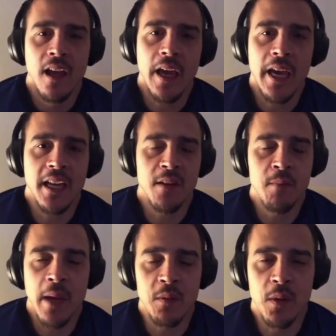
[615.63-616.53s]
And I
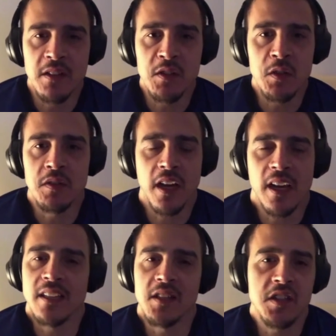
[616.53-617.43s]
made one in 2
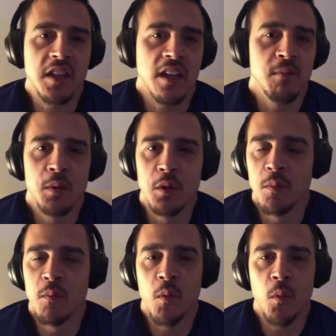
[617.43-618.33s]
seconds and
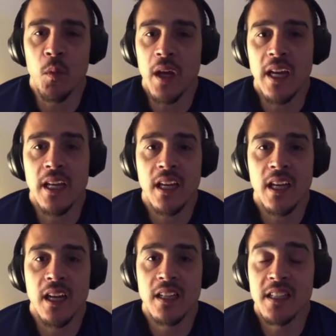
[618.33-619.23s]
boom,
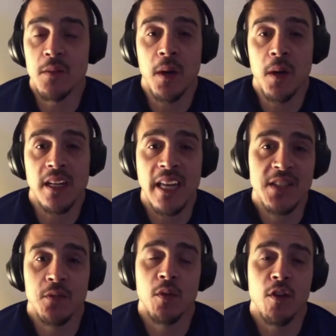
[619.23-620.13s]
we did a
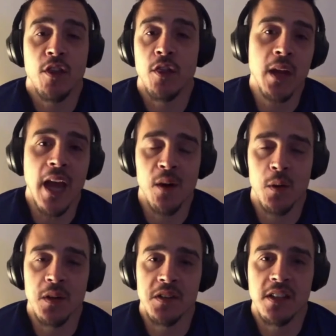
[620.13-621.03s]
podcast for over 3
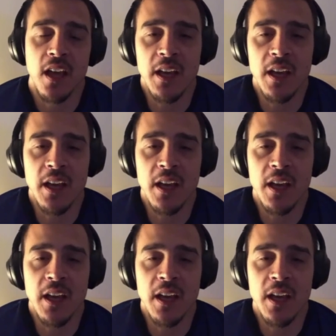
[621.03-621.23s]
hours.